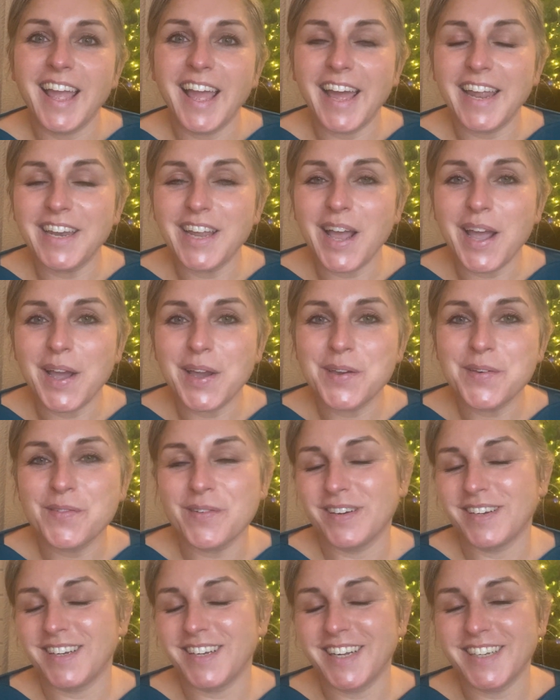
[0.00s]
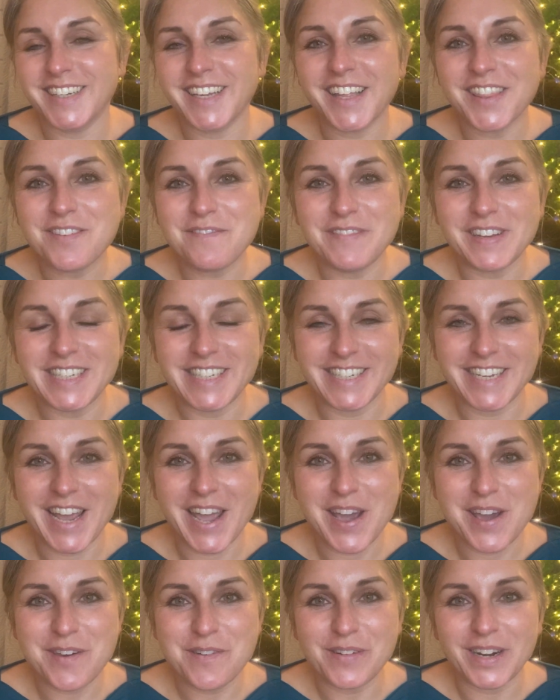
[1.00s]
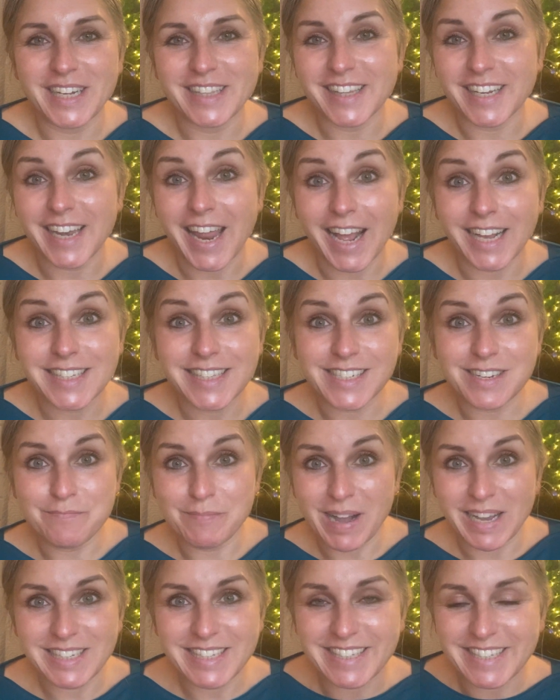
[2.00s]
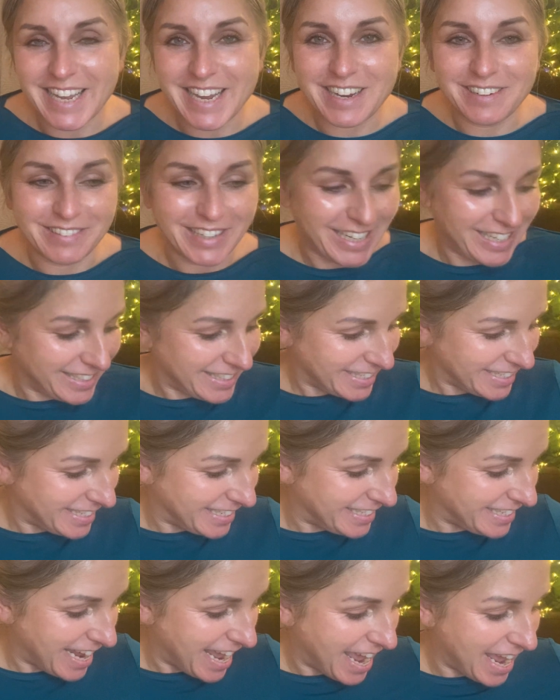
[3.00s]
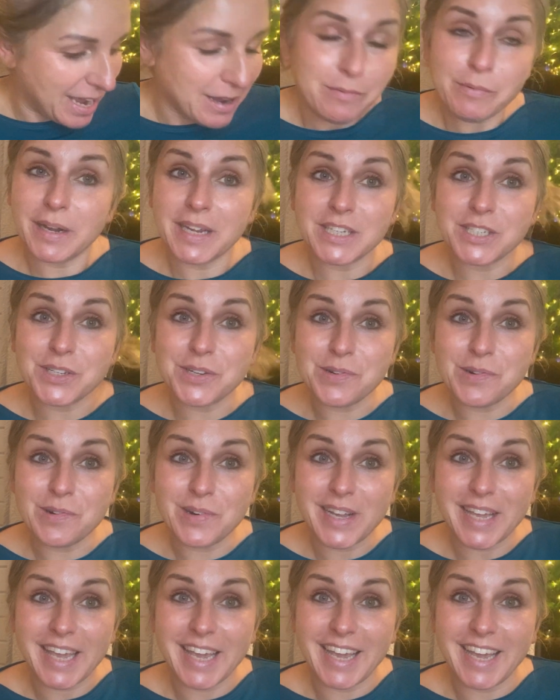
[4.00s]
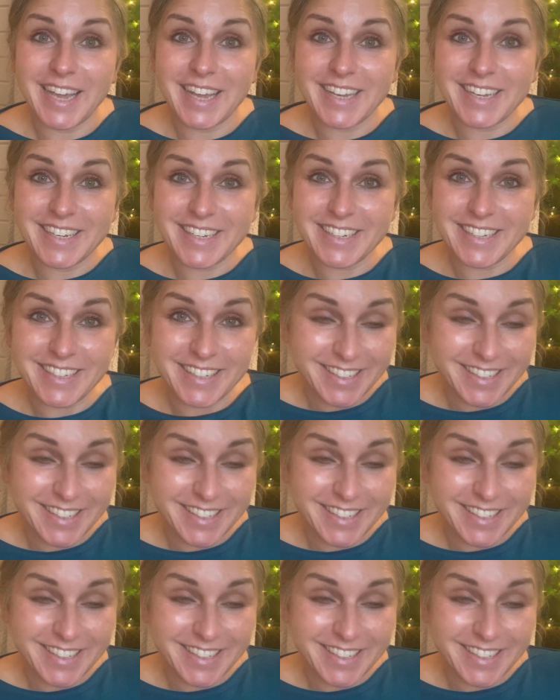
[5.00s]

Hello, another video, the next in my series, and today we're talking